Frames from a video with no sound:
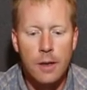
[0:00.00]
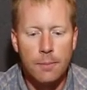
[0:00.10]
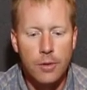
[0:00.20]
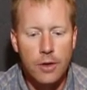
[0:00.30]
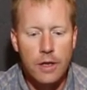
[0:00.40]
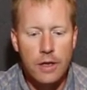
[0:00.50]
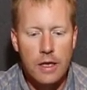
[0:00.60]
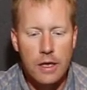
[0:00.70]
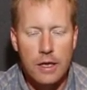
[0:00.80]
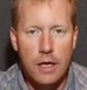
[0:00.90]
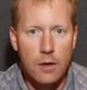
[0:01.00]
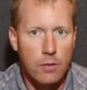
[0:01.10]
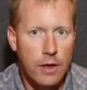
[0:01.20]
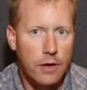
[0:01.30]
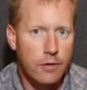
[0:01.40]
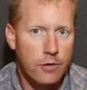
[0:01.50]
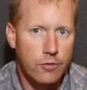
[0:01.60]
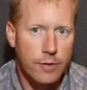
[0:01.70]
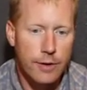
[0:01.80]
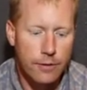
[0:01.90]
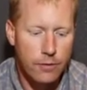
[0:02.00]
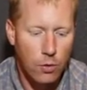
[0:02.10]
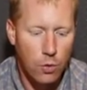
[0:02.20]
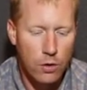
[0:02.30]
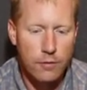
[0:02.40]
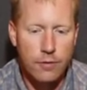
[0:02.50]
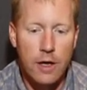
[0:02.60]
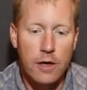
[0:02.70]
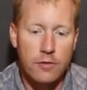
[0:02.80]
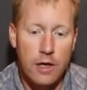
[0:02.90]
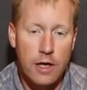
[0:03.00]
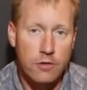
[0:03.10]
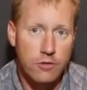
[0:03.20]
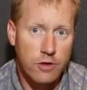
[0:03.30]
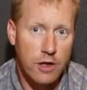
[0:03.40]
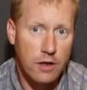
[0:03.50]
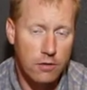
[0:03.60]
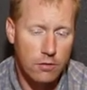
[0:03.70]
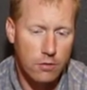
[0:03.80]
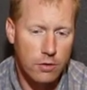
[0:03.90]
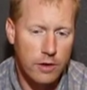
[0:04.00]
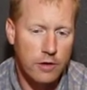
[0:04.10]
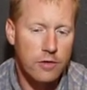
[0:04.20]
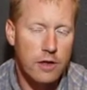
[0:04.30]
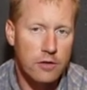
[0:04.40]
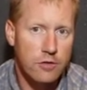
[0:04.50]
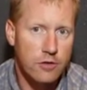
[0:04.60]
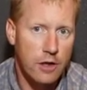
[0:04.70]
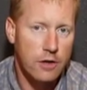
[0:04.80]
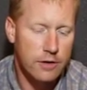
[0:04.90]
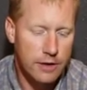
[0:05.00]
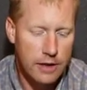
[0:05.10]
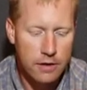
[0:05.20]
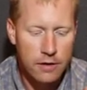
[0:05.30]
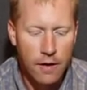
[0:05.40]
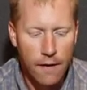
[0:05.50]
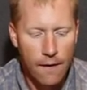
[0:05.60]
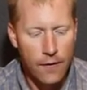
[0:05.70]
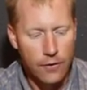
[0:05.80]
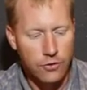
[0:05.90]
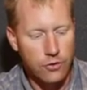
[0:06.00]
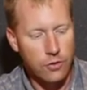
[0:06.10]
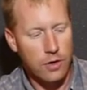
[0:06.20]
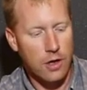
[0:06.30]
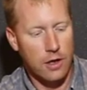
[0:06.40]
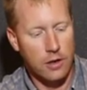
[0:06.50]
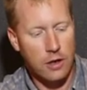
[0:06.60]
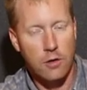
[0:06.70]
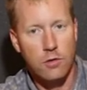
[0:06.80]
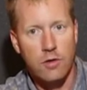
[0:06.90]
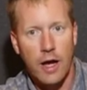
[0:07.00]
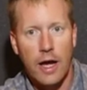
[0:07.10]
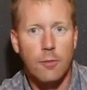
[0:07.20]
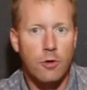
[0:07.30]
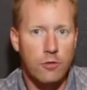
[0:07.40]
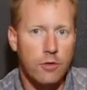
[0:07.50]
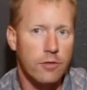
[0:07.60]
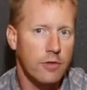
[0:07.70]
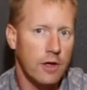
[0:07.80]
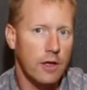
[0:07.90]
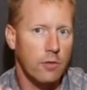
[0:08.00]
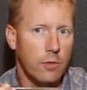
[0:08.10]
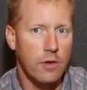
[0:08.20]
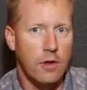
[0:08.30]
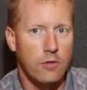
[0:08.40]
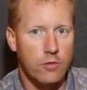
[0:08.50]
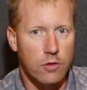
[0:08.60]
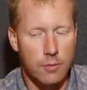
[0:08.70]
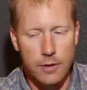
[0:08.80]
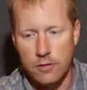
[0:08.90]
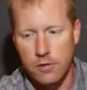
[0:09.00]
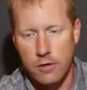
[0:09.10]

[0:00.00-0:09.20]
put it in a regular drill, or if it has a hex shank or an Sds shank on the end, do not use hammer drill setting with these drill bits.